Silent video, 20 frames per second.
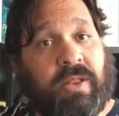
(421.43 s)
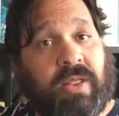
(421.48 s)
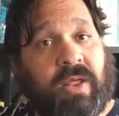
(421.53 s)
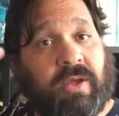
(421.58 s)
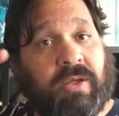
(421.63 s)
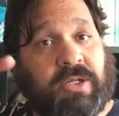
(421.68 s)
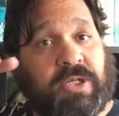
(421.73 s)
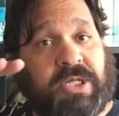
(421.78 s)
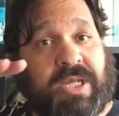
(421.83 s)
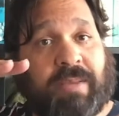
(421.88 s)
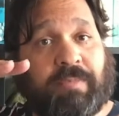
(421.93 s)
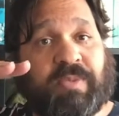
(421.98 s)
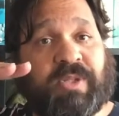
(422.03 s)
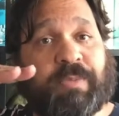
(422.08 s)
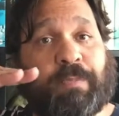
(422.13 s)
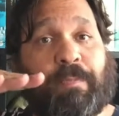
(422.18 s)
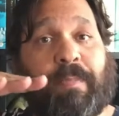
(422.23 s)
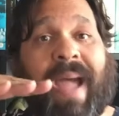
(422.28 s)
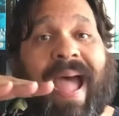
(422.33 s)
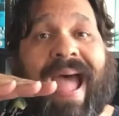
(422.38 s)
the ships
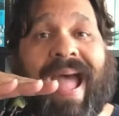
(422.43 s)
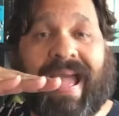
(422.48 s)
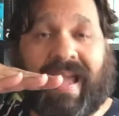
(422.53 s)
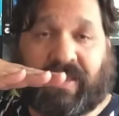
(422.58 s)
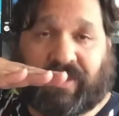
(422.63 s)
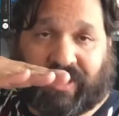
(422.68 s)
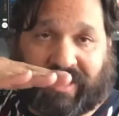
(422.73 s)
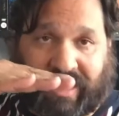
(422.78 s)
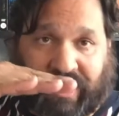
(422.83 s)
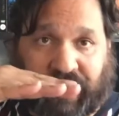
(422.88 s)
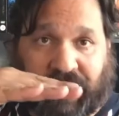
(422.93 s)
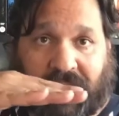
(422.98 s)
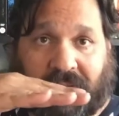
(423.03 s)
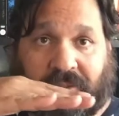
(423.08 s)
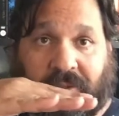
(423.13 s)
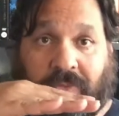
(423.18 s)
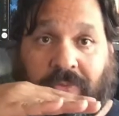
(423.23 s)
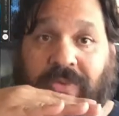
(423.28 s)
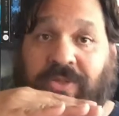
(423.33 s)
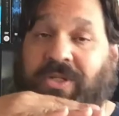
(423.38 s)
pass each
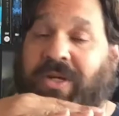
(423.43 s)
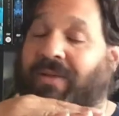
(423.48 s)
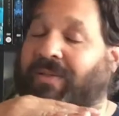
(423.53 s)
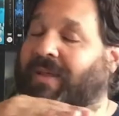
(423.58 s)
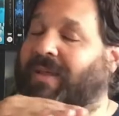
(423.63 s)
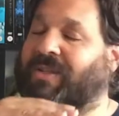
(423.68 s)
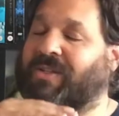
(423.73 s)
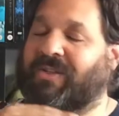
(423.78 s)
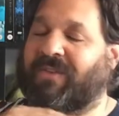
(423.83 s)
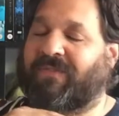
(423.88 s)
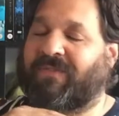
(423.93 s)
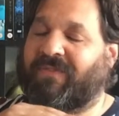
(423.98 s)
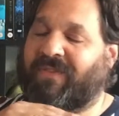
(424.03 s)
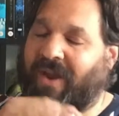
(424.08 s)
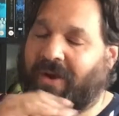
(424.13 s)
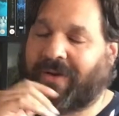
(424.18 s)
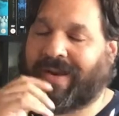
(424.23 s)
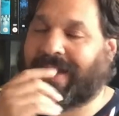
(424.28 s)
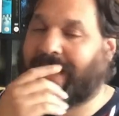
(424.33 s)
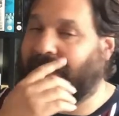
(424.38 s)
other, which I think is a
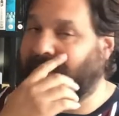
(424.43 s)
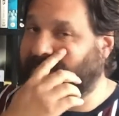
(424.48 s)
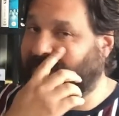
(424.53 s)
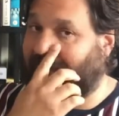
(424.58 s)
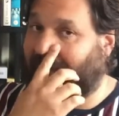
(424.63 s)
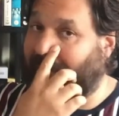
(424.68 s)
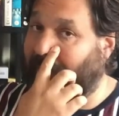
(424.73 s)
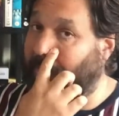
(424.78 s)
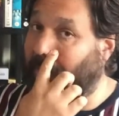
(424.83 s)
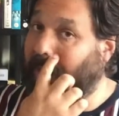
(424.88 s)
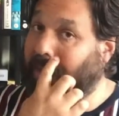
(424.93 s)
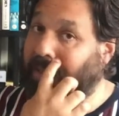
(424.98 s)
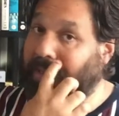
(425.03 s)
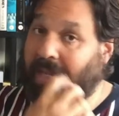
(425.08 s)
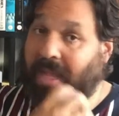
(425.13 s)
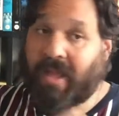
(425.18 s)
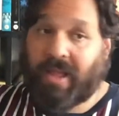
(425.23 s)
very nice element.